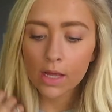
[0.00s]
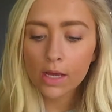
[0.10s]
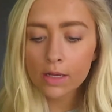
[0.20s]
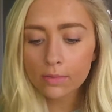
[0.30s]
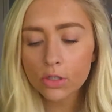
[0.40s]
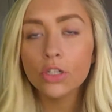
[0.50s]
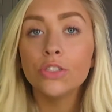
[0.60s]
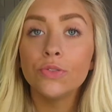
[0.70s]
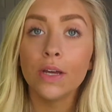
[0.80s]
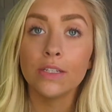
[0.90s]
I am going
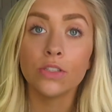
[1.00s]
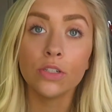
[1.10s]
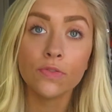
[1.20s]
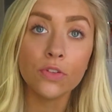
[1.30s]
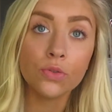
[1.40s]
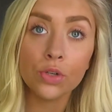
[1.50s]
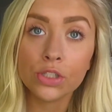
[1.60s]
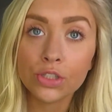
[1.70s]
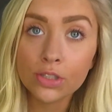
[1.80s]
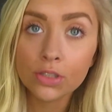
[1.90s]
to answer a few
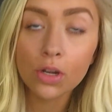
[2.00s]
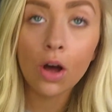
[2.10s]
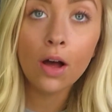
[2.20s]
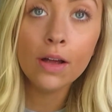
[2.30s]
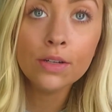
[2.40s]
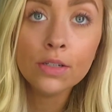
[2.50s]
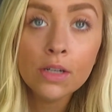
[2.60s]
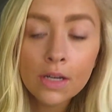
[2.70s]
questions on